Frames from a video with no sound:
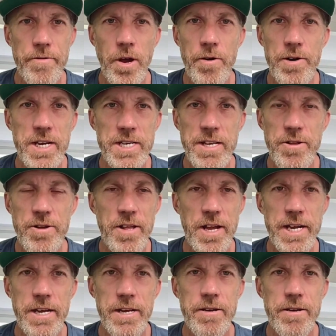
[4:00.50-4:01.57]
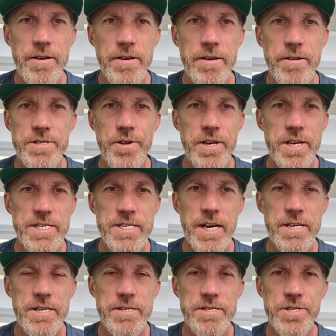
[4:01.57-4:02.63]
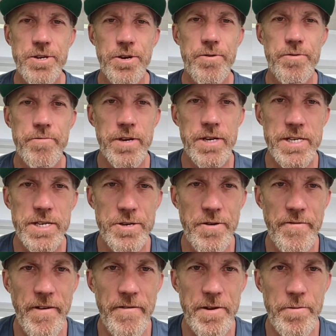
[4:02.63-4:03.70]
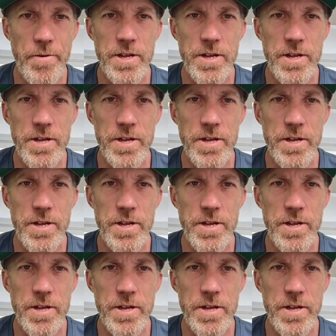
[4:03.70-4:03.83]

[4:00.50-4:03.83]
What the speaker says: No, it doesn't look like it. It certainly does not just show as a 251.